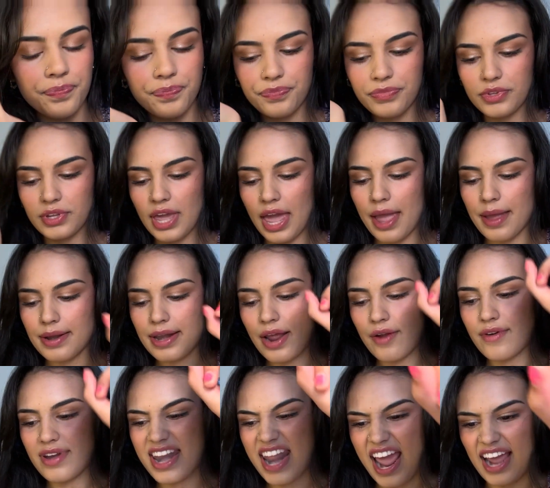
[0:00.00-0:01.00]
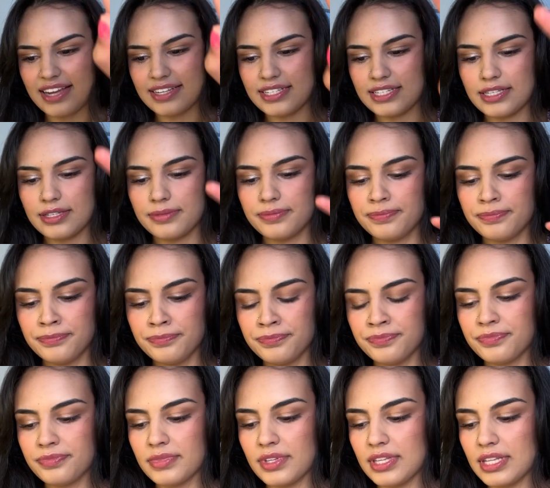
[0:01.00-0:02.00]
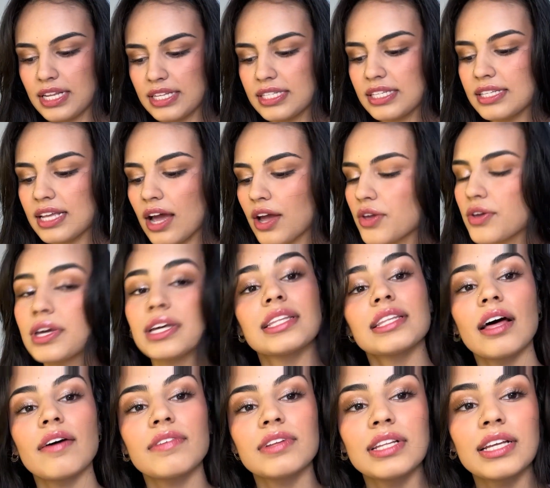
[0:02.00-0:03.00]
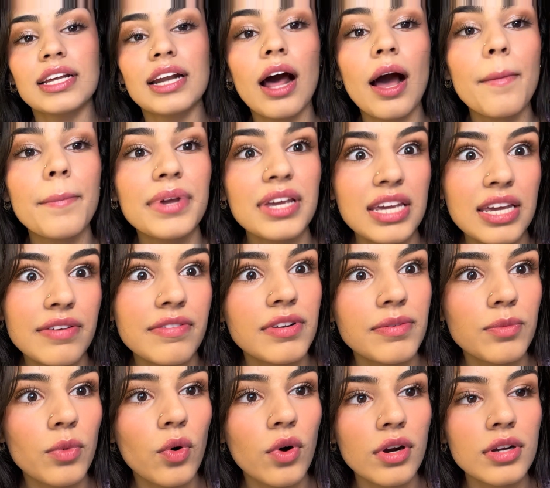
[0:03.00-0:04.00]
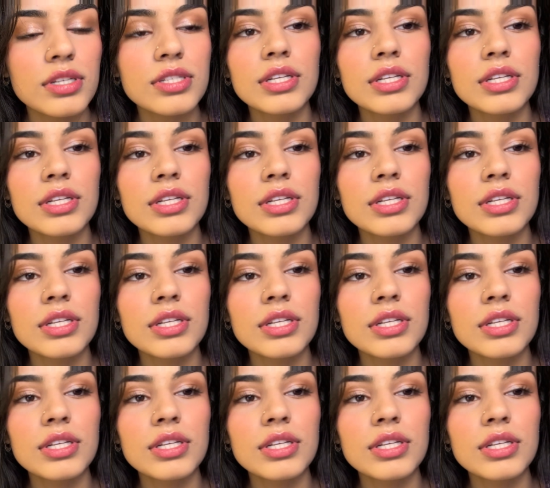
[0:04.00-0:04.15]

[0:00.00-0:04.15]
Okay, now next. This is how you can level it up even more.